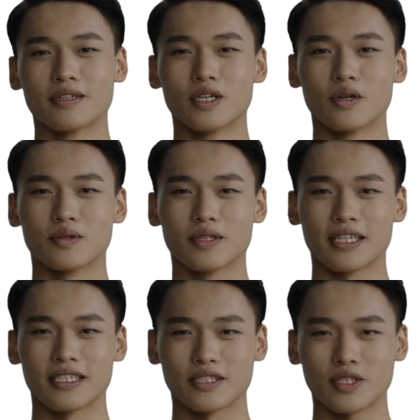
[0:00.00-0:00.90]
code,
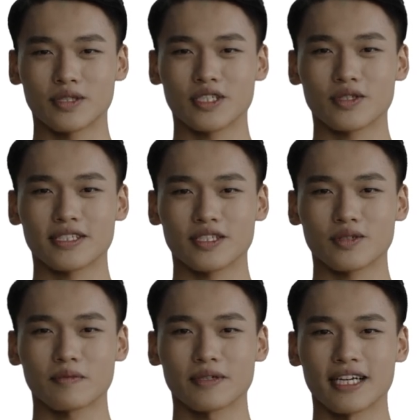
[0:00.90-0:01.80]
you would use it to
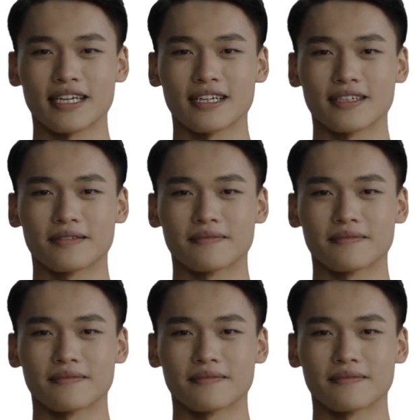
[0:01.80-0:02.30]
represent it.